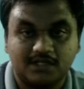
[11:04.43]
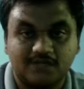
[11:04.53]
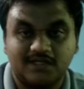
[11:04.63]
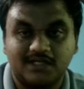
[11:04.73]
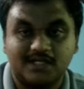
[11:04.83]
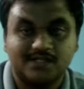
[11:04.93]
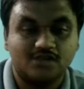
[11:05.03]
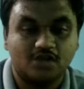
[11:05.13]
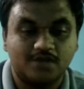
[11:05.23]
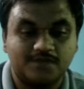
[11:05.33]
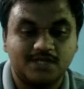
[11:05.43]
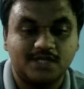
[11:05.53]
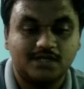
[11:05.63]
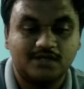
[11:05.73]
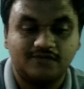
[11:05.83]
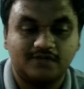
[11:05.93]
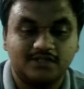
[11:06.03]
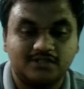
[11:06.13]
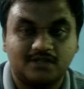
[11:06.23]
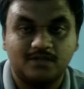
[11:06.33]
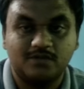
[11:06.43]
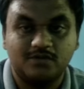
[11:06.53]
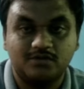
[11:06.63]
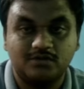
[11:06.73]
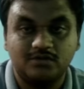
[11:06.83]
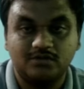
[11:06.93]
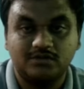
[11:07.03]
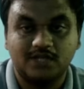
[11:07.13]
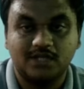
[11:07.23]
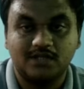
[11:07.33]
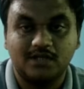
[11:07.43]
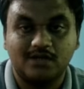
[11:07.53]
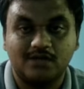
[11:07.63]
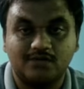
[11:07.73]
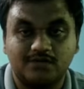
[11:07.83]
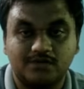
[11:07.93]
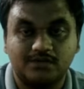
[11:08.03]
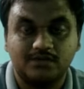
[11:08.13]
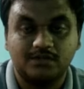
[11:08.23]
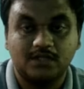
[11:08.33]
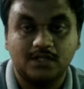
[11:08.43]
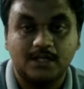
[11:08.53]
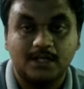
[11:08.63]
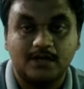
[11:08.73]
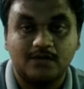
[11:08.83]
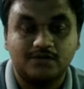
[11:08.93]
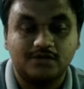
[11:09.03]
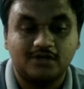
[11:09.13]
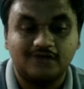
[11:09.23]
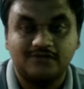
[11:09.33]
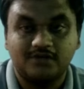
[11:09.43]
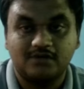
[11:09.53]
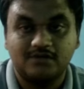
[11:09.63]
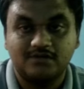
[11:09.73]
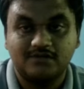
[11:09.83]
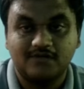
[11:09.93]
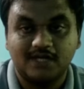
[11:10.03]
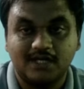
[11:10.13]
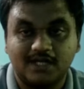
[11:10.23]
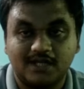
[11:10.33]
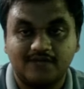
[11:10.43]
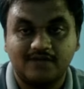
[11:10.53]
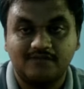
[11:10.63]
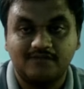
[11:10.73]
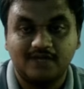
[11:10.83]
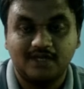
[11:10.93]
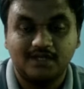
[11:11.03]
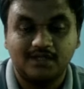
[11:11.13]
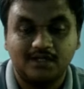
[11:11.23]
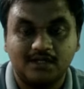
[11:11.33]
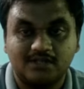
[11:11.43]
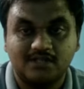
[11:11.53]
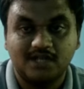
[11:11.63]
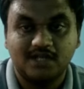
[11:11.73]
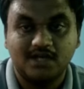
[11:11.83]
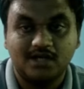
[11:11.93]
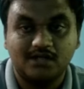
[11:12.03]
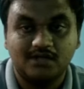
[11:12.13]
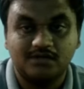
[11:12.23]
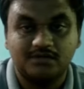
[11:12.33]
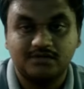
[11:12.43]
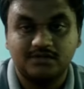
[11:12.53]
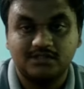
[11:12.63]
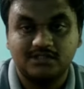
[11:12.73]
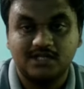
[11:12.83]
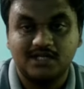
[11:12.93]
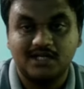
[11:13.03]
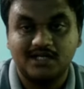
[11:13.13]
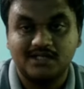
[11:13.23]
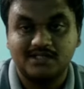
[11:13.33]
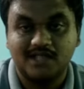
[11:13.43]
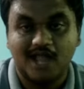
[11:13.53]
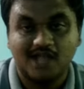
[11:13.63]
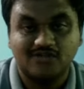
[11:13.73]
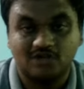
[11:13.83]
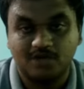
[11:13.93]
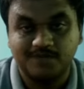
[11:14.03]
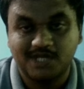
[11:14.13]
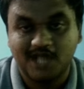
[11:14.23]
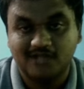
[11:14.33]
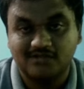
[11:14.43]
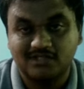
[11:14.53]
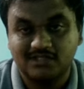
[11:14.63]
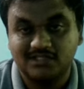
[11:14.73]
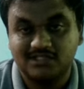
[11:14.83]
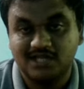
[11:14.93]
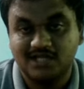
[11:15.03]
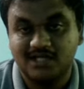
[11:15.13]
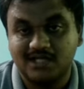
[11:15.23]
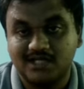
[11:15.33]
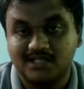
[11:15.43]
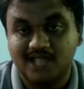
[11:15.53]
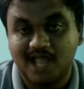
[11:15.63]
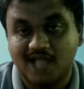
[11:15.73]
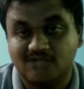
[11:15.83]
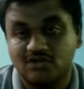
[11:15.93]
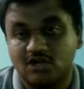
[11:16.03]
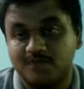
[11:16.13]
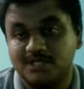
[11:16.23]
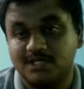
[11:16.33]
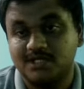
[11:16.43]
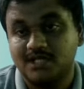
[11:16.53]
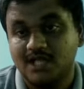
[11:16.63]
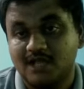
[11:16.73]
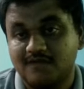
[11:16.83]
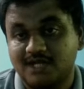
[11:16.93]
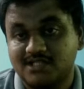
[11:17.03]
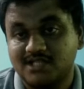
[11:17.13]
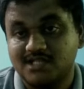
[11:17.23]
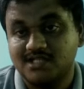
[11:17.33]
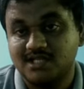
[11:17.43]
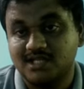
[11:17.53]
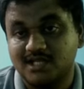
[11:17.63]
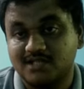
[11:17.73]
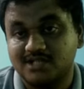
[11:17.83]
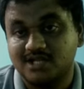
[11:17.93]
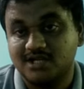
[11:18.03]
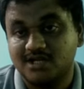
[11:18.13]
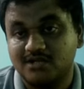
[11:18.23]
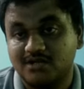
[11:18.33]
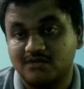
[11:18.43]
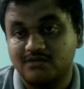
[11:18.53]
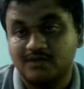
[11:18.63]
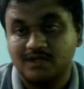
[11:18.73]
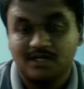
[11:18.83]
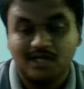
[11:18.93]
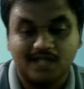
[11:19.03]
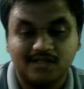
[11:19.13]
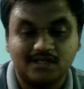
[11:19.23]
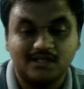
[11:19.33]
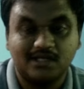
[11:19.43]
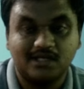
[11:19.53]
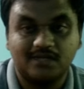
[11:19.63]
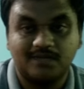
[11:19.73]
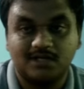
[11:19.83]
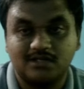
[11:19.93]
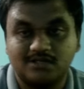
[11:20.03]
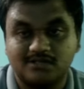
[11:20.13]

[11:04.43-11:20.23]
It will return the object. First I'm going to take the count we can take from where, state dot count. State contains the actual object. Actually the state contains the actual object. We are changing here state dot count. Like that increment